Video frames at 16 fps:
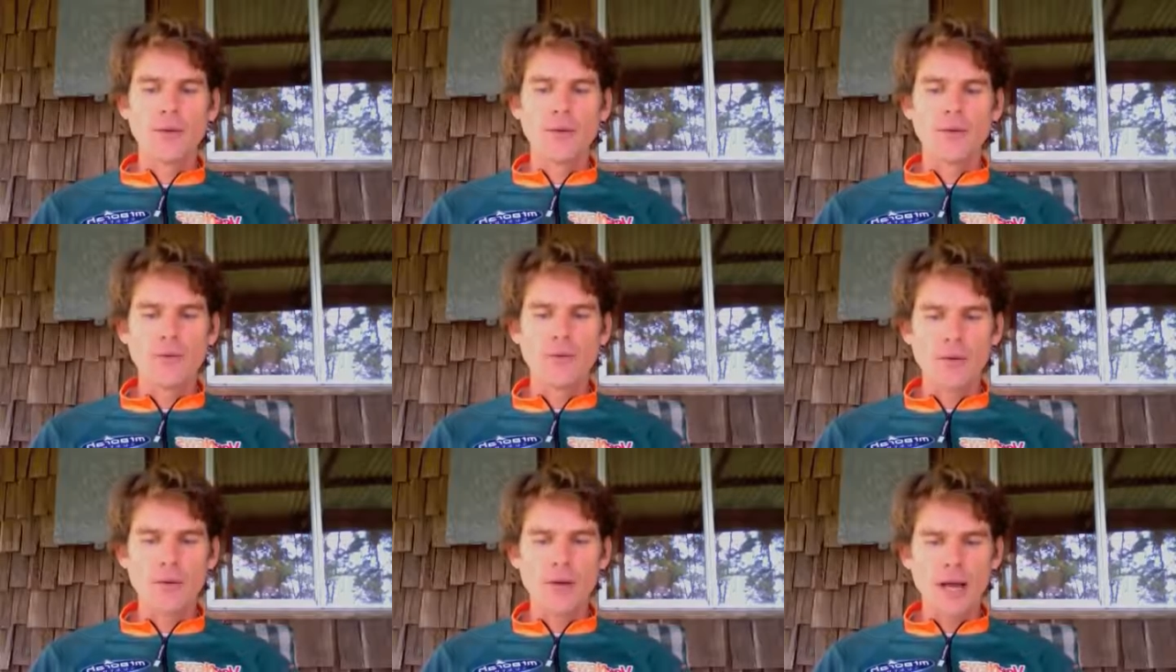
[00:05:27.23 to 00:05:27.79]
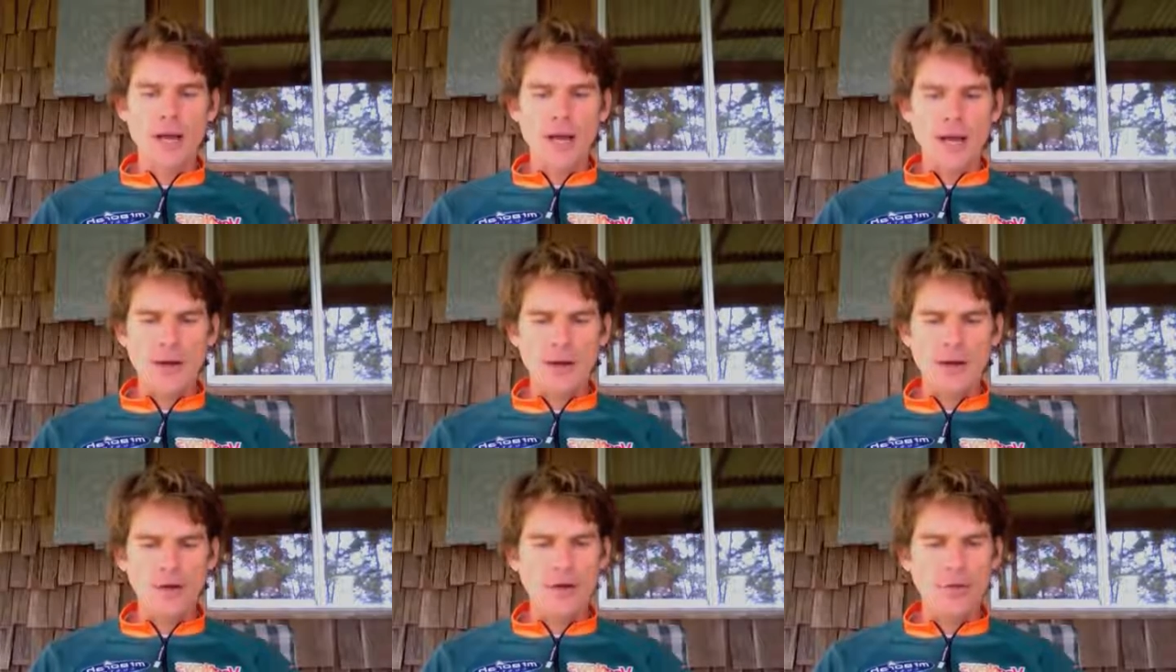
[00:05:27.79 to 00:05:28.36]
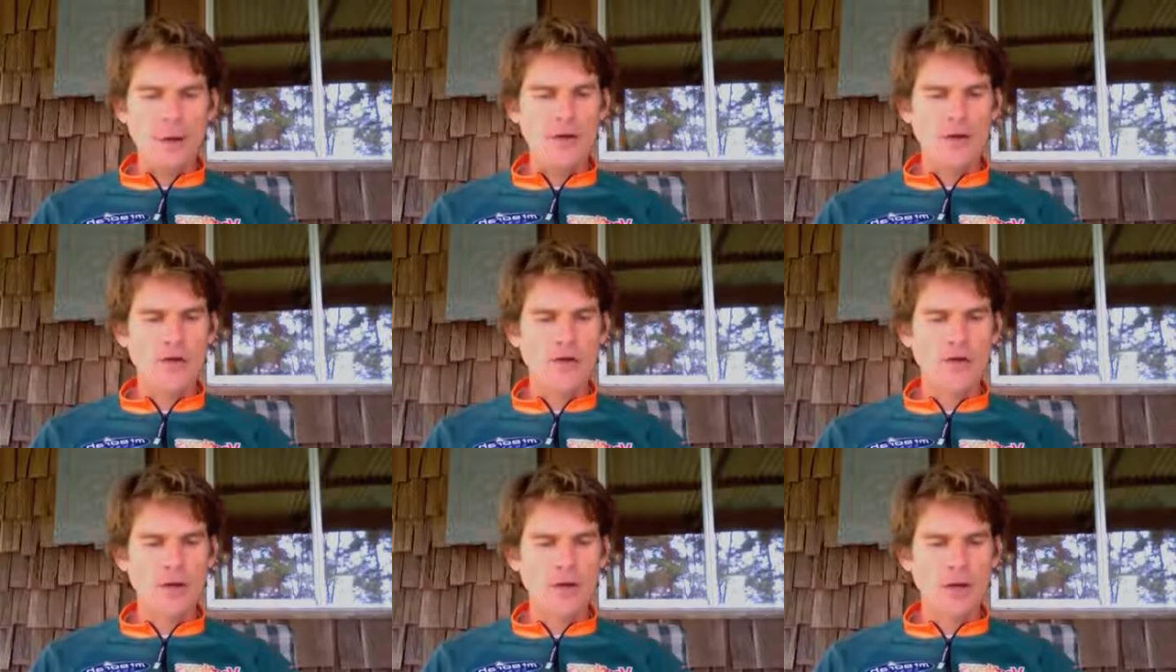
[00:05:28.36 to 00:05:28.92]
Fruit has too much
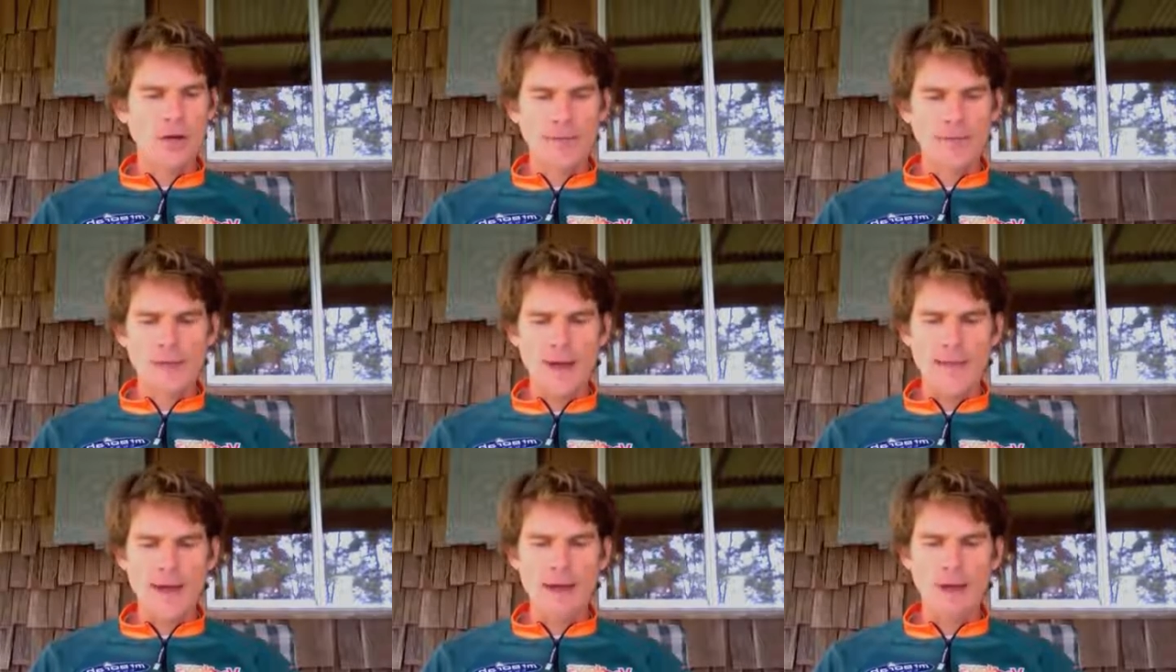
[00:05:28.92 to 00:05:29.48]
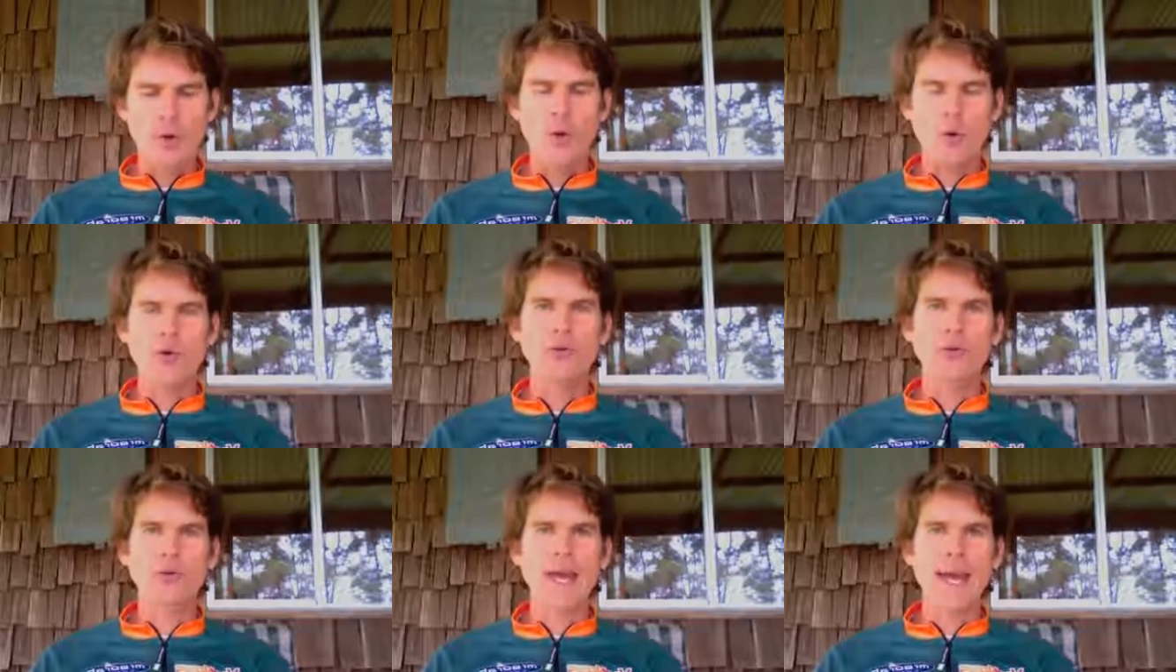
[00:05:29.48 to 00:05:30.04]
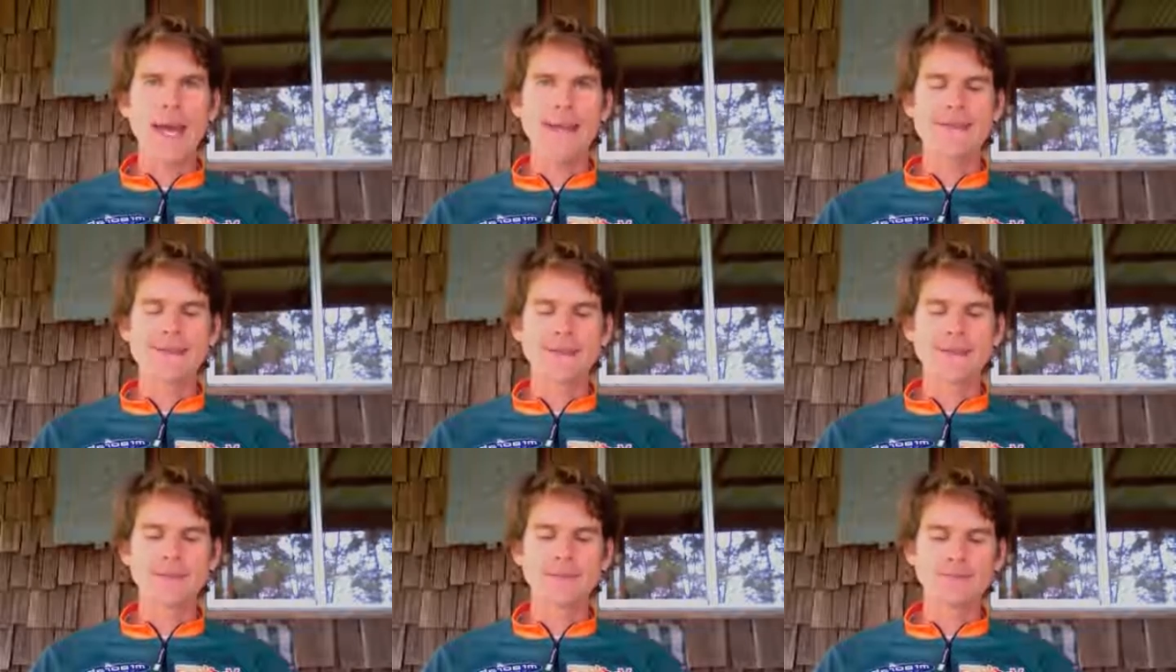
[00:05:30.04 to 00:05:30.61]
sugar and that causes
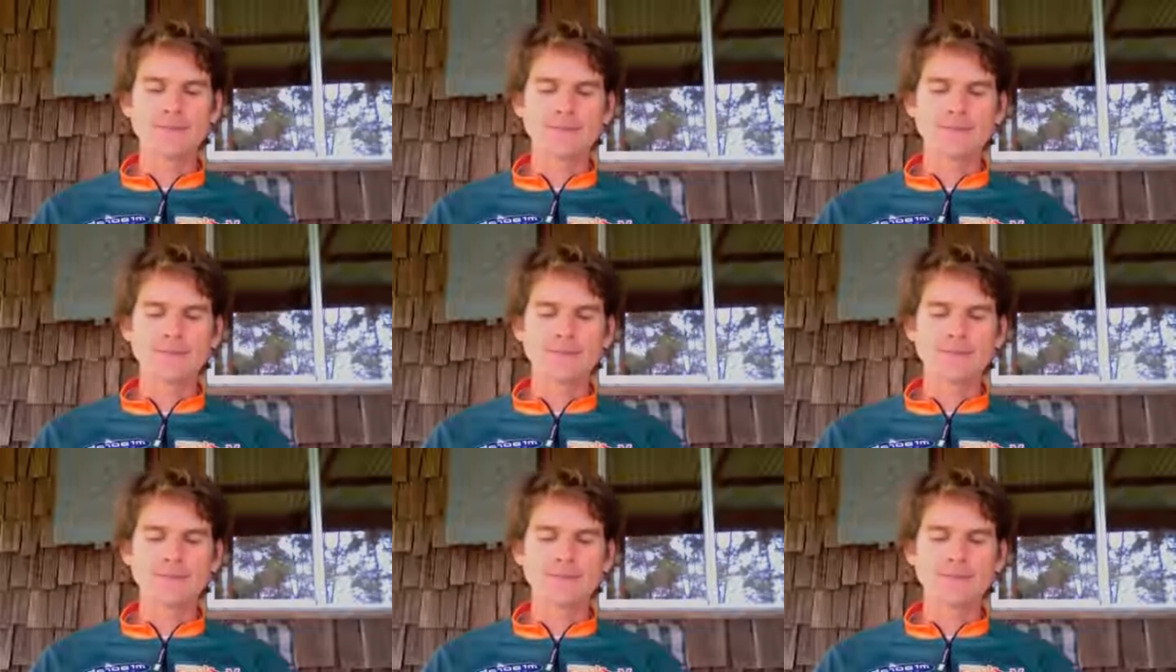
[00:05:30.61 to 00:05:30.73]
cancer.